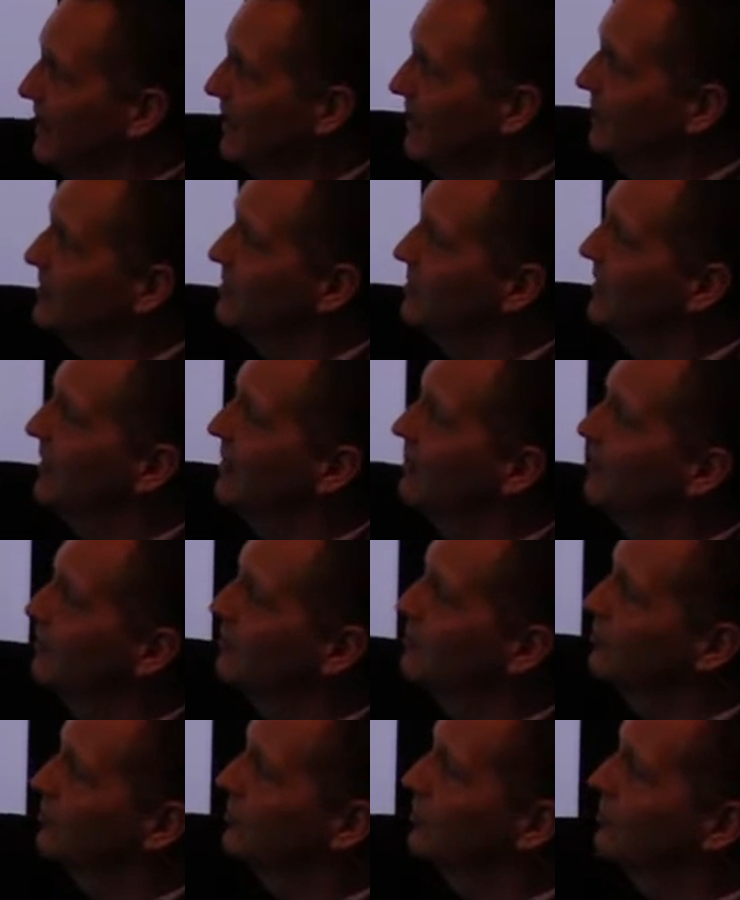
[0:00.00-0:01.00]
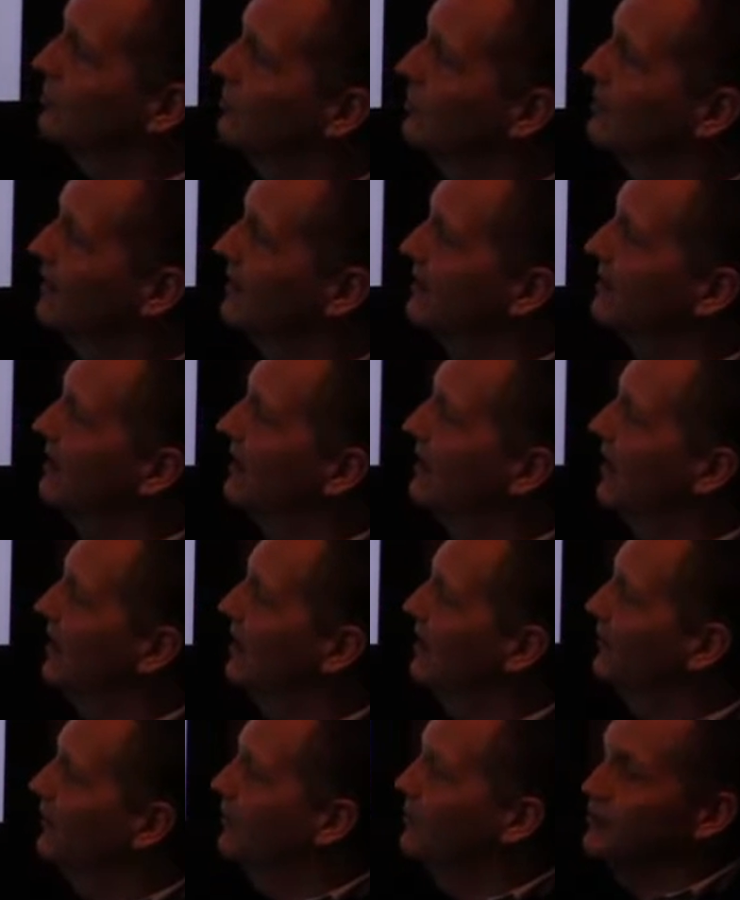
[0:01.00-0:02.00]
statements made are true, that
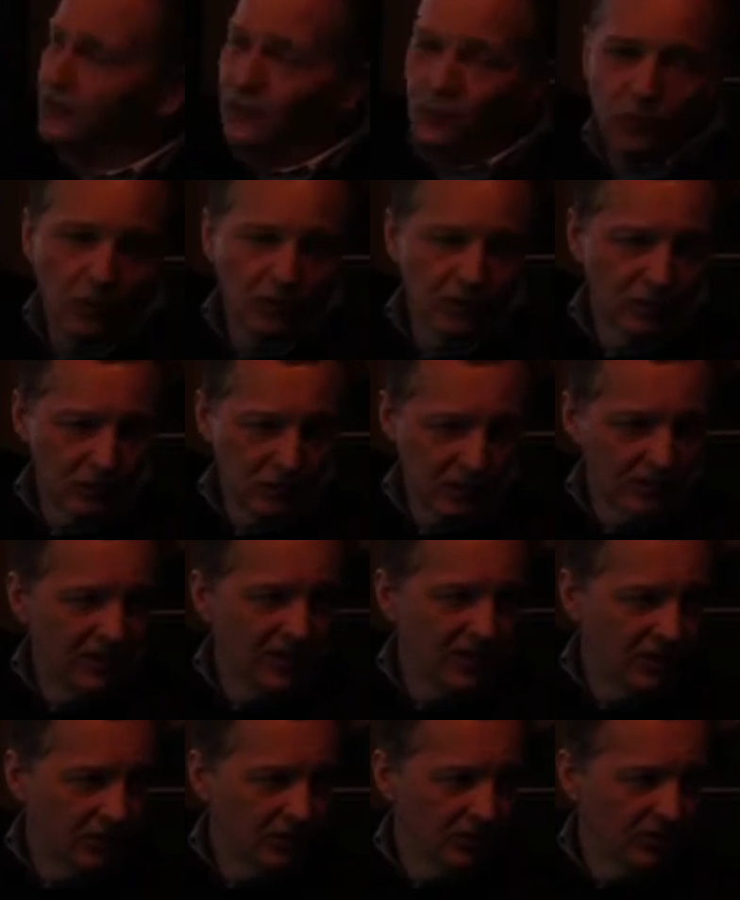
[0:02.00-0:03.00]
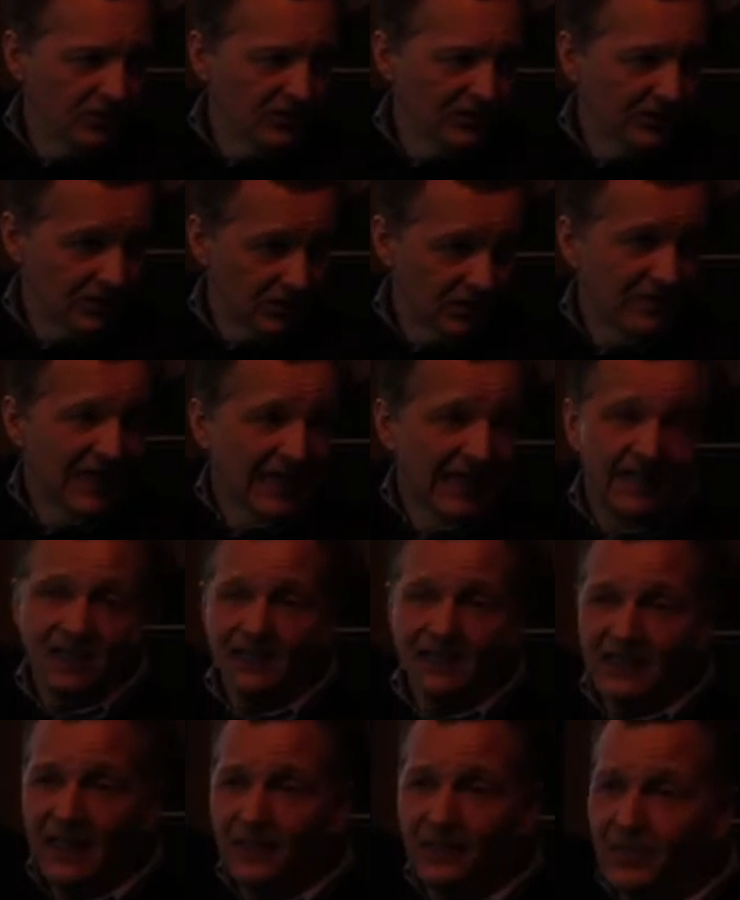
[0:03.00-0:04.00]
any funds awarded will be used as you state
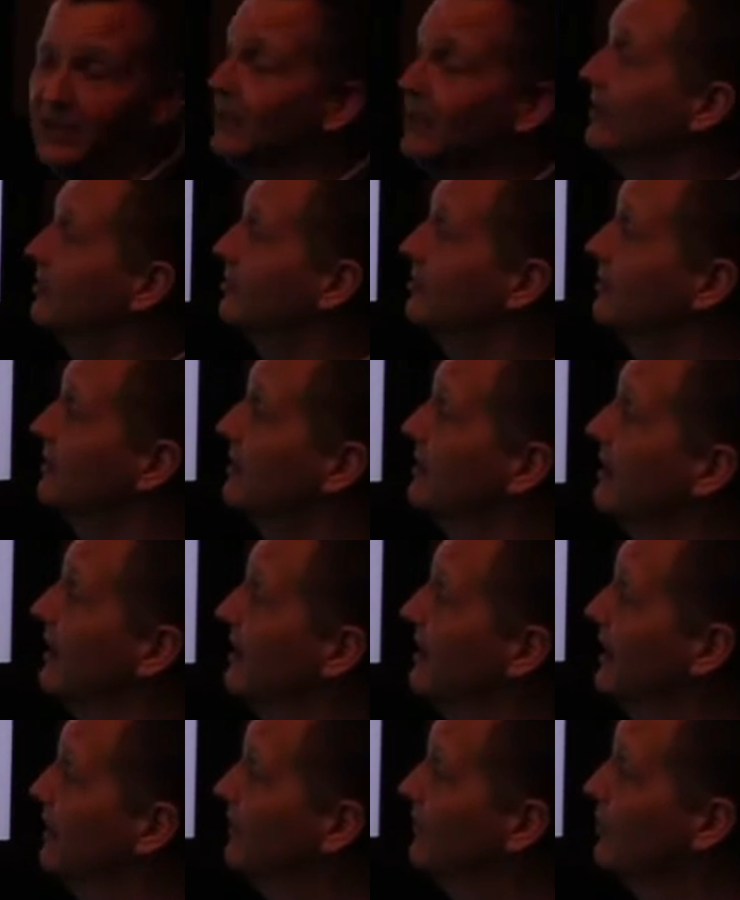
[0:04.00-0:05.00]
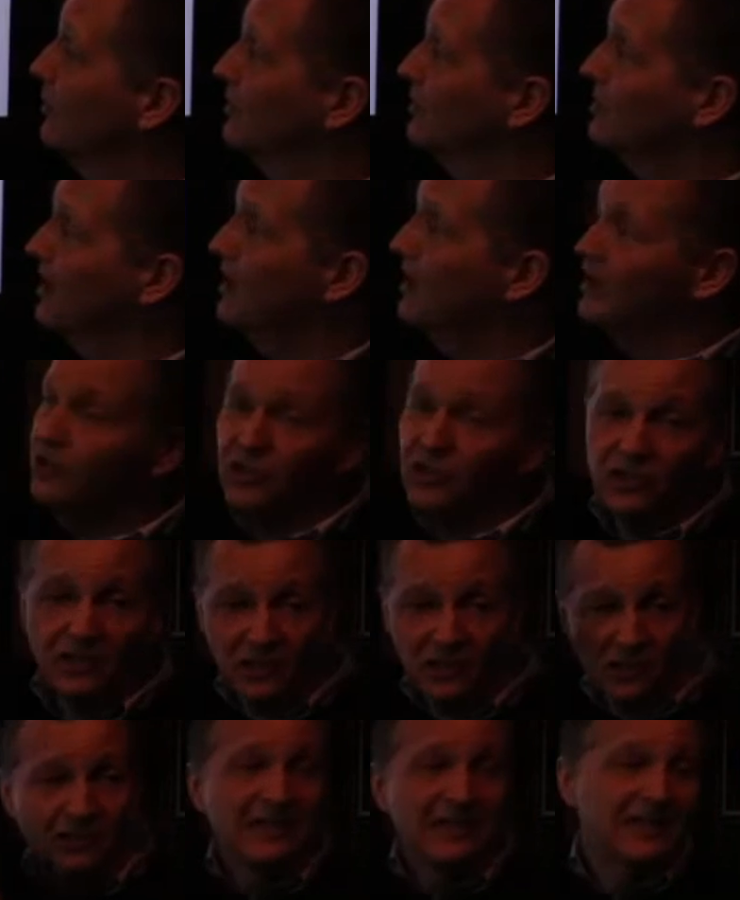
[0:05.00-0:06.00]
in the application. If there are
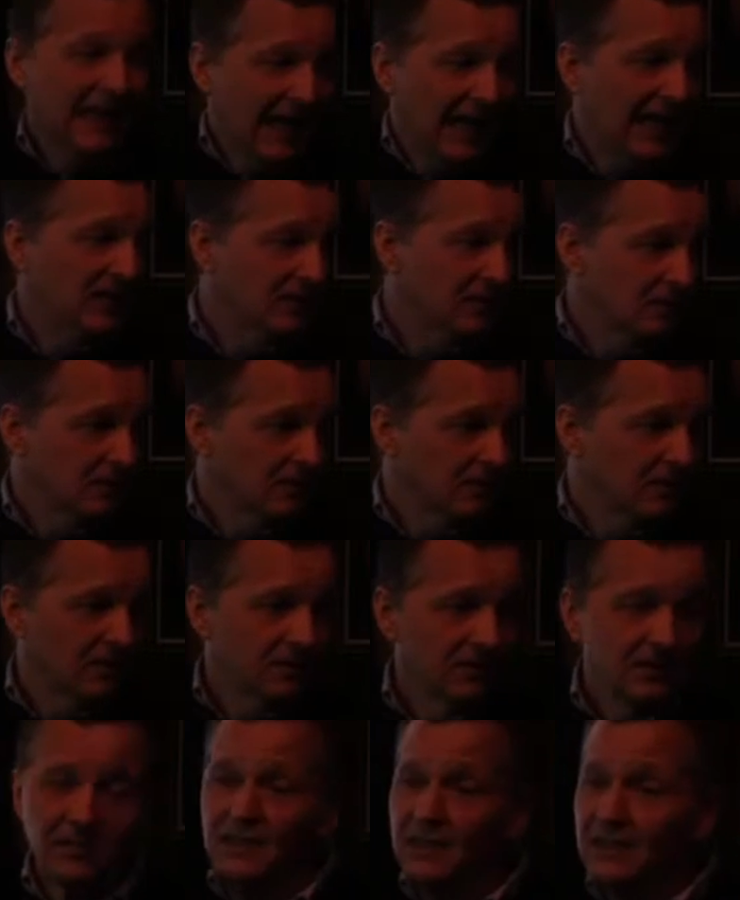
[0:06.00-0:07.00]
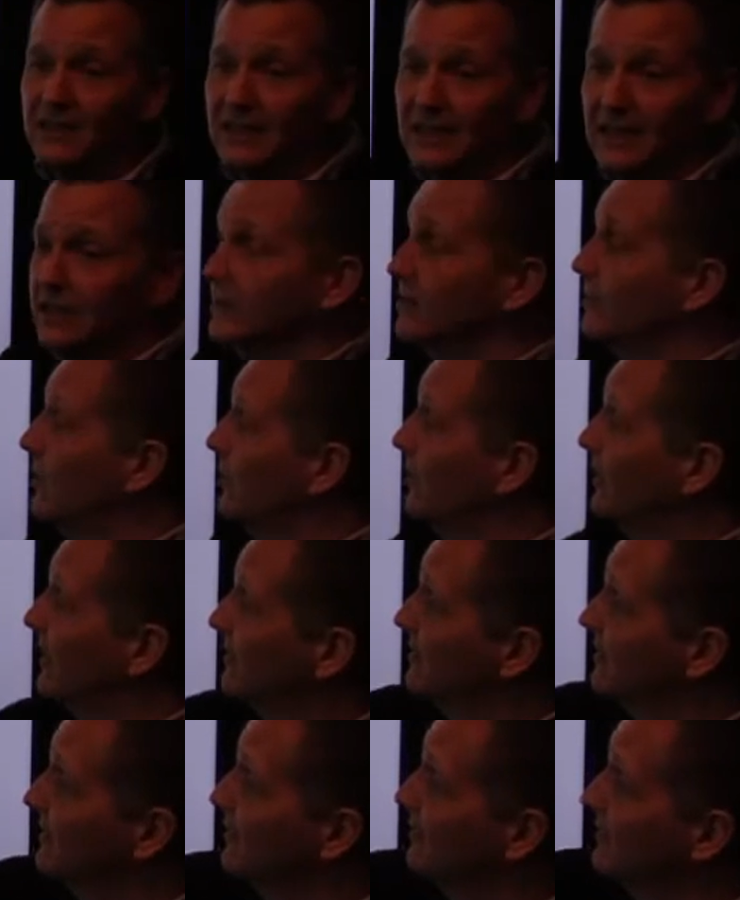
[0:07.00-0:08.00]
changes, you need to ask us to let us know
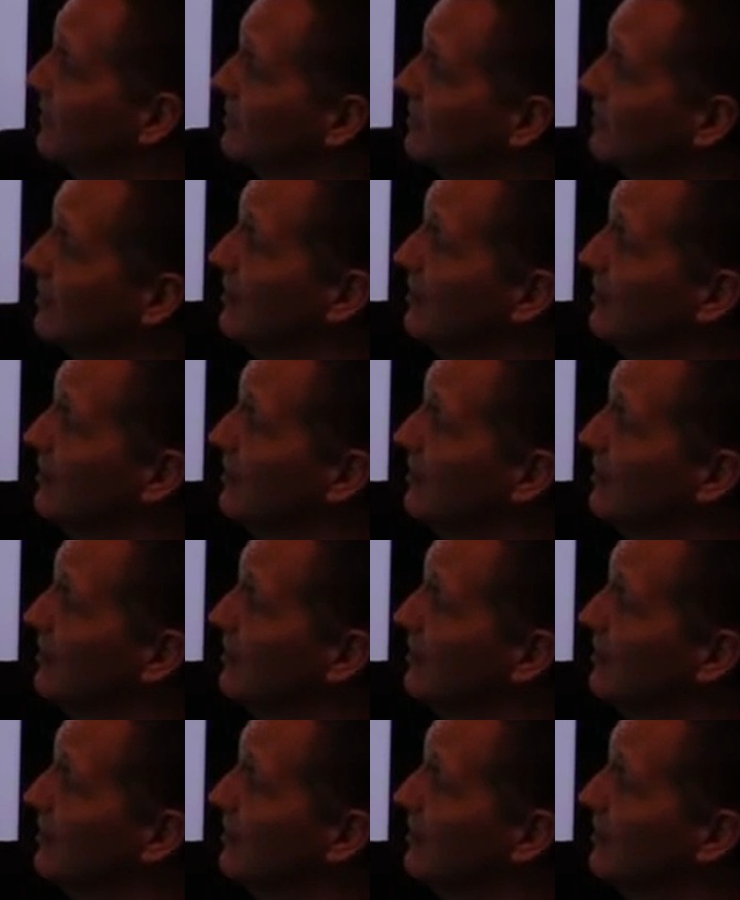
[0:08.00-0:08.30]
that significant